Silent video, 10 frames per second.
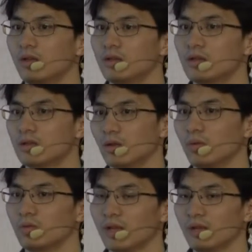
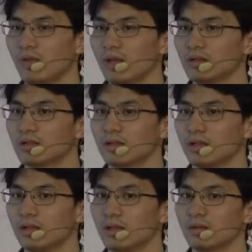So that means
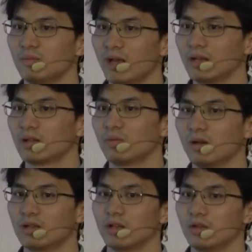it doesn't matter
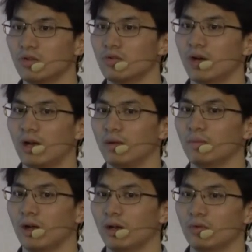whether you
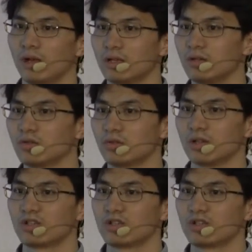write into the